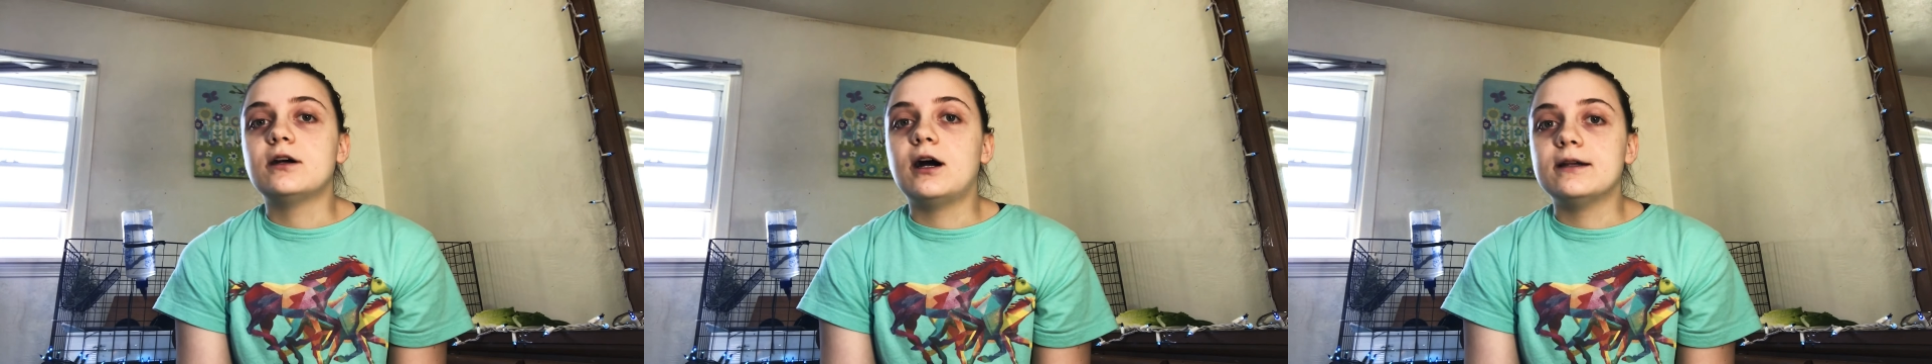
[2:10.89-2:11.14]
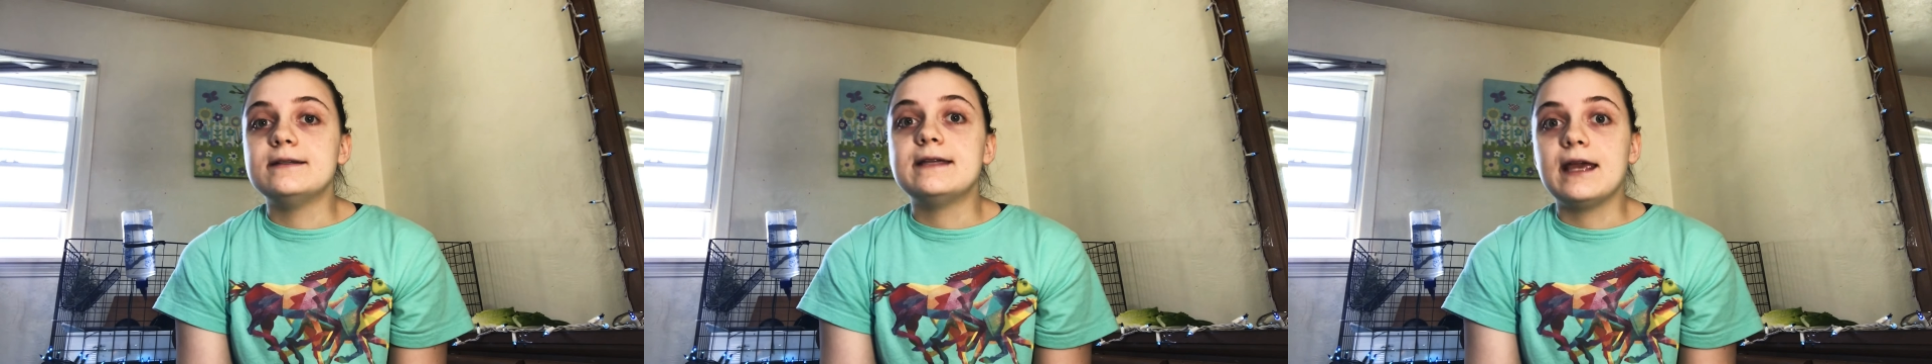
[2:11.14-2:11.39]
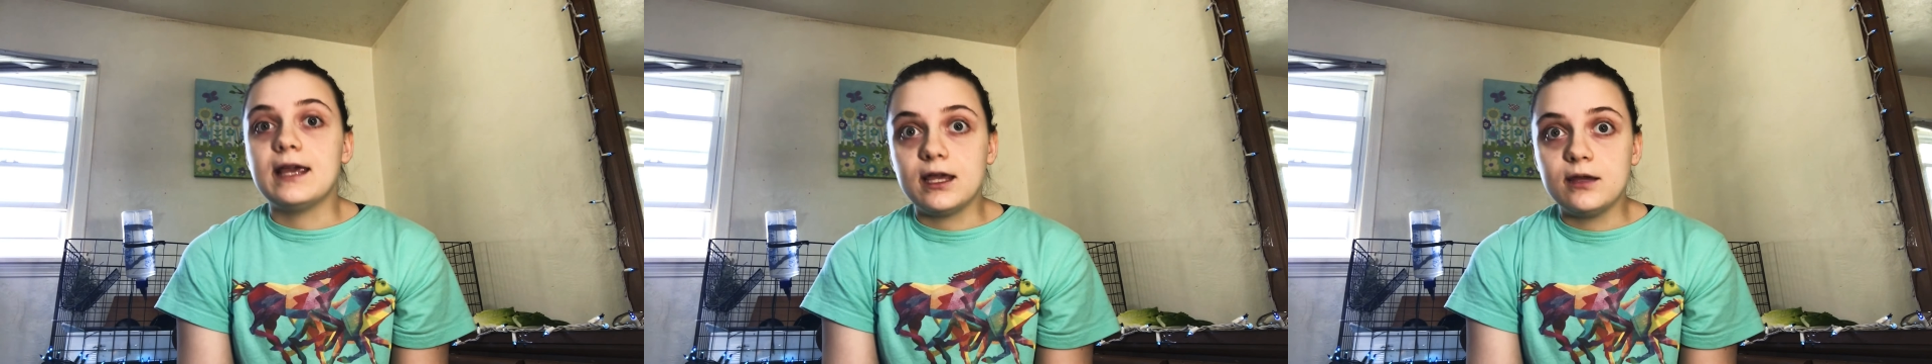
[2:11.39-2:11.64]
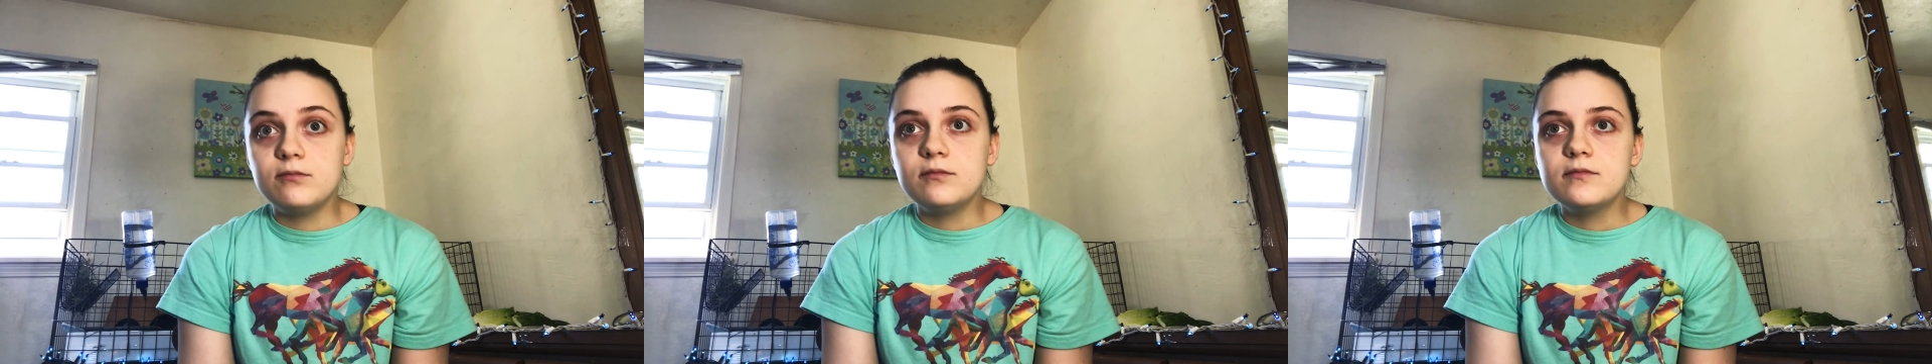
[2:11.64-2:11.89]

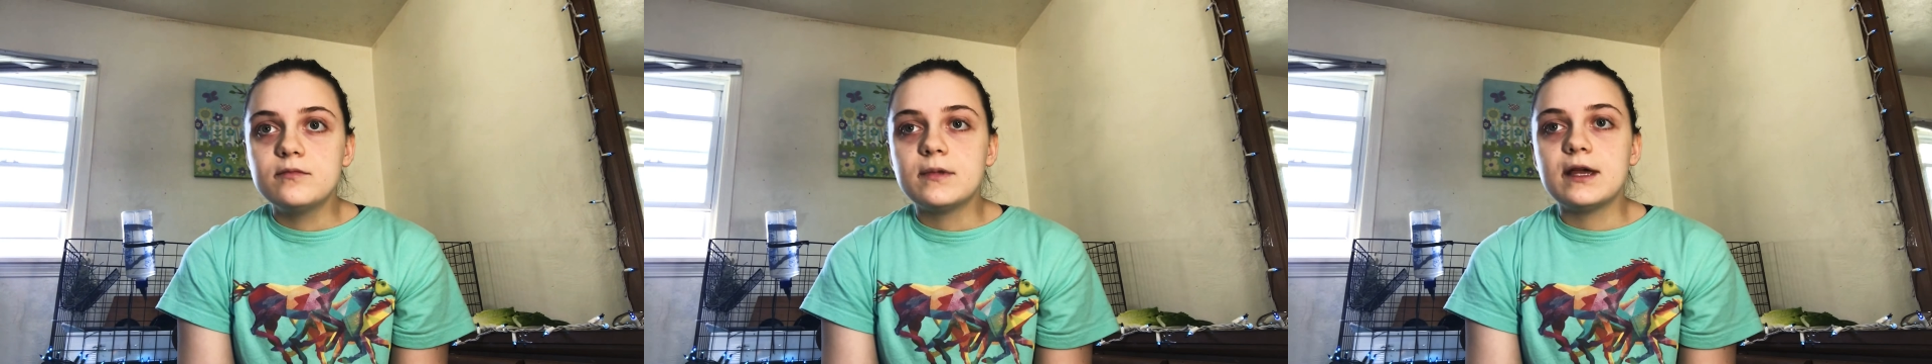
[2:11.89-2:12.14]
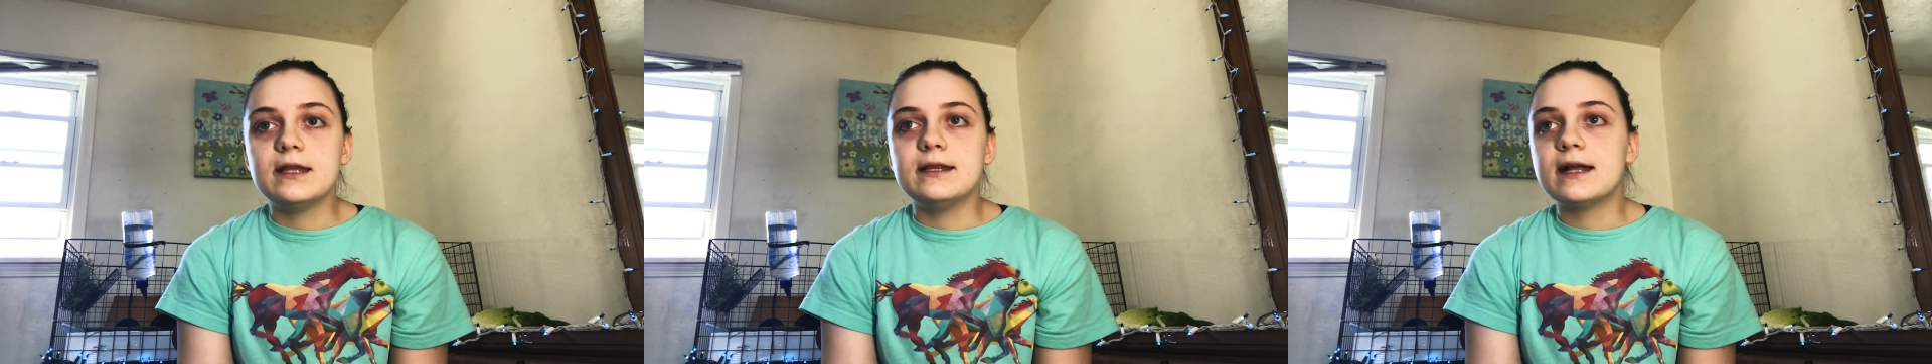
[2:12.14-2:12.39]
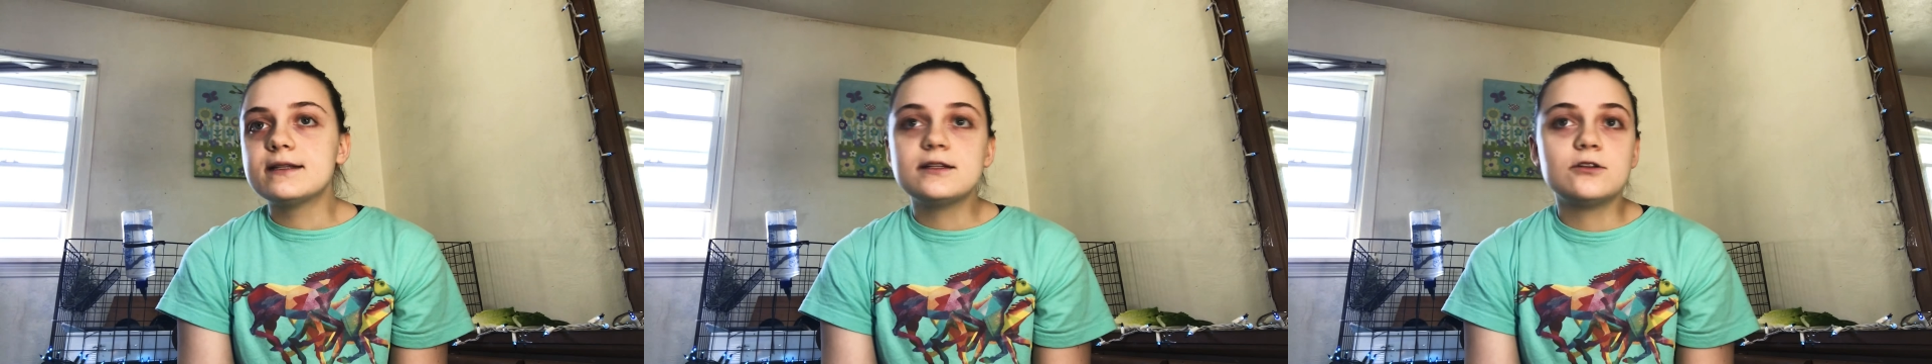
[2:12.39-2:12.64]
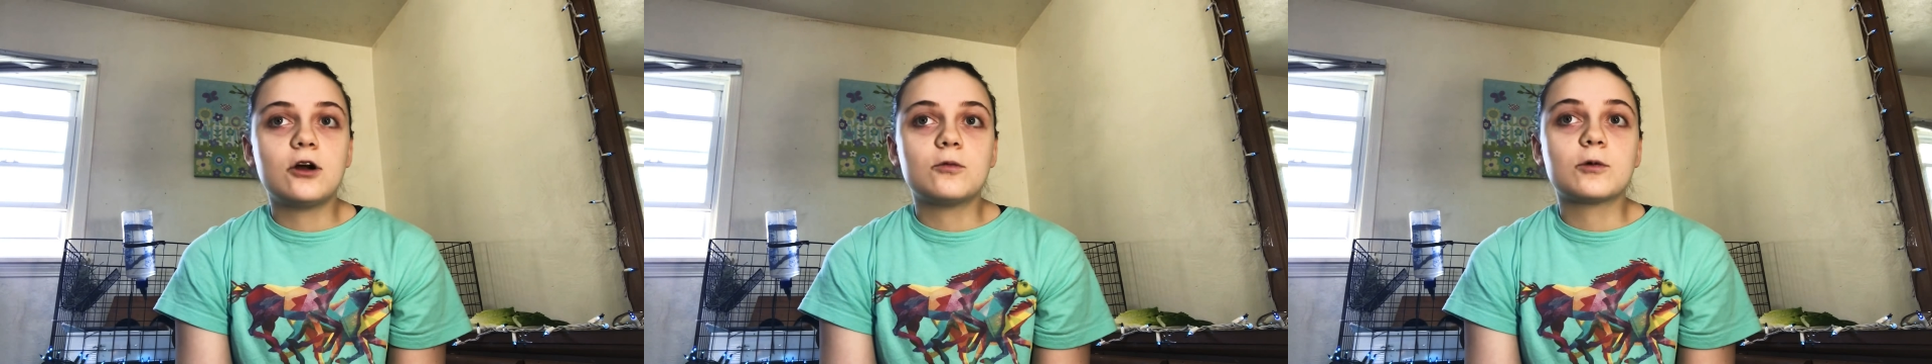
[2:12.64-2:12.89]
untamed and that
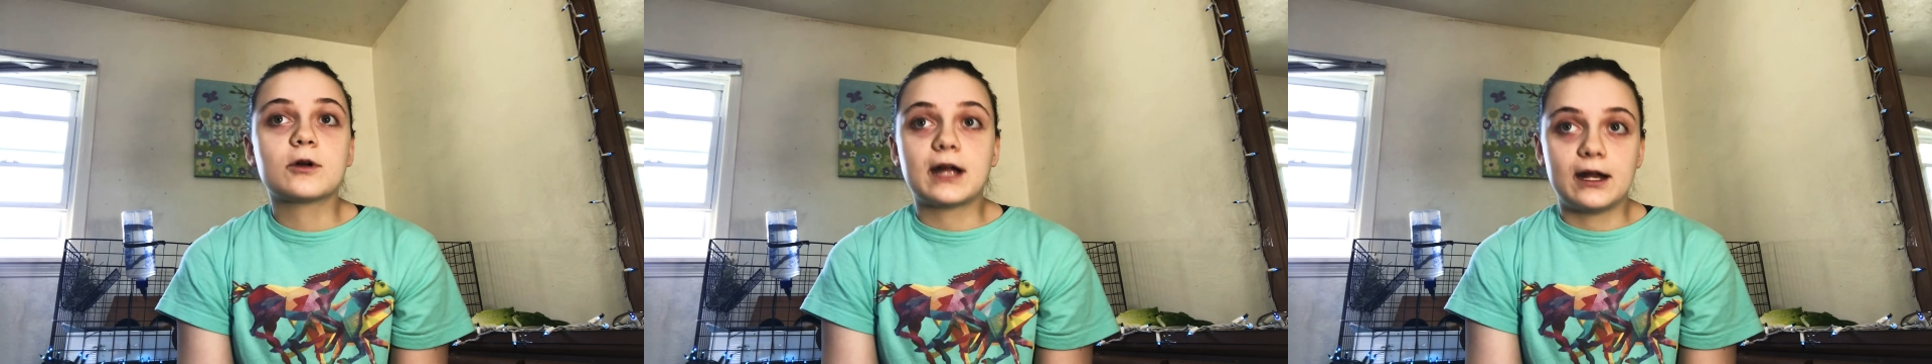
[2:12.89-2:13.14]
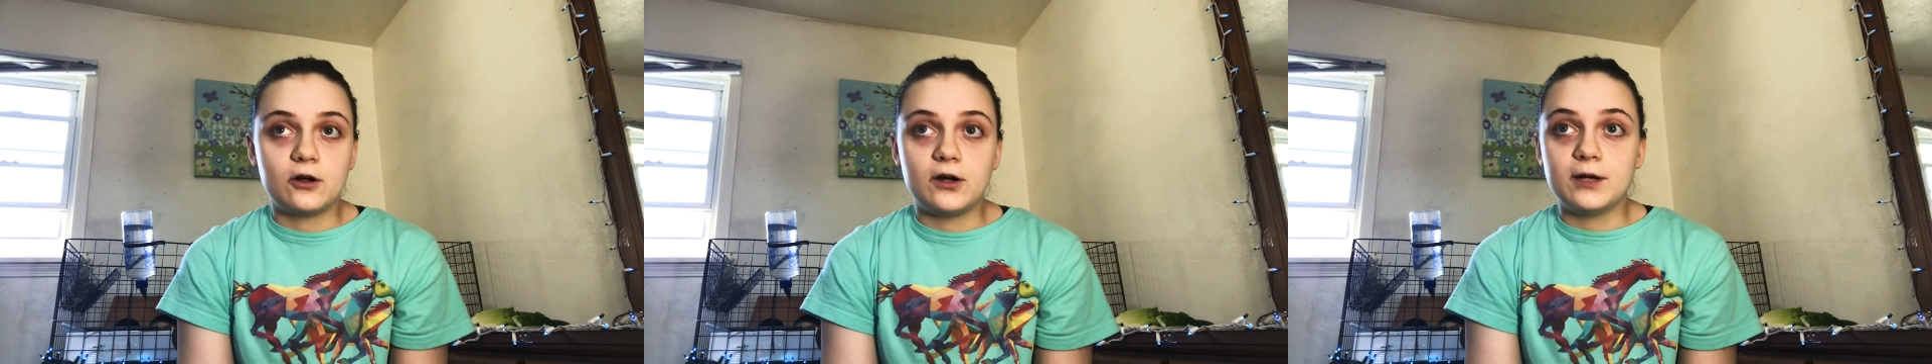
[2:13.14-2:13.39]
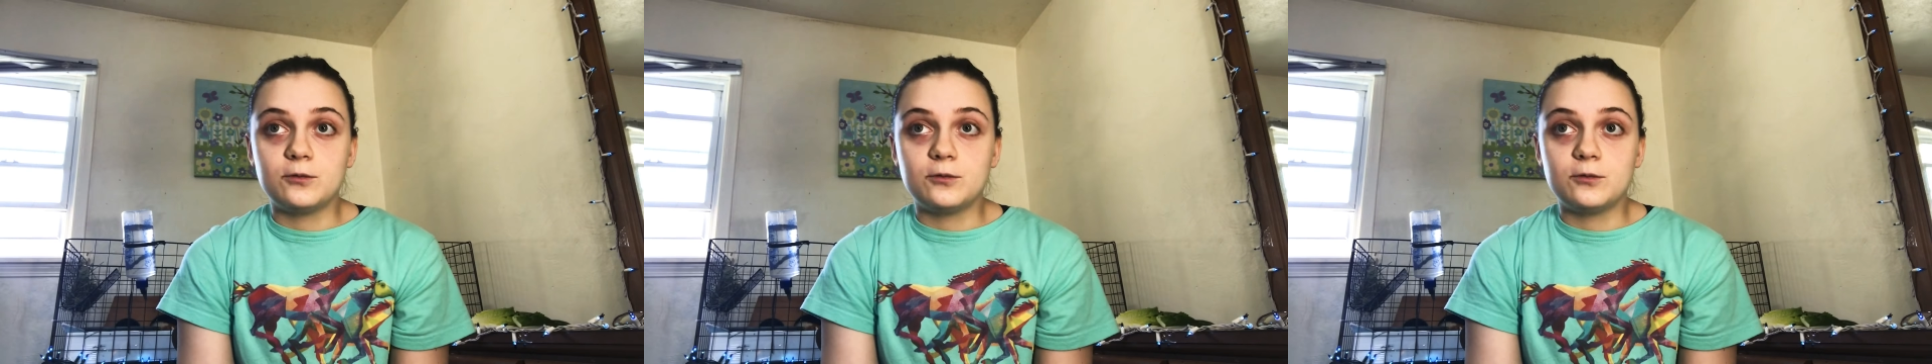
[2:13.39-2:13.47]
did not work at all.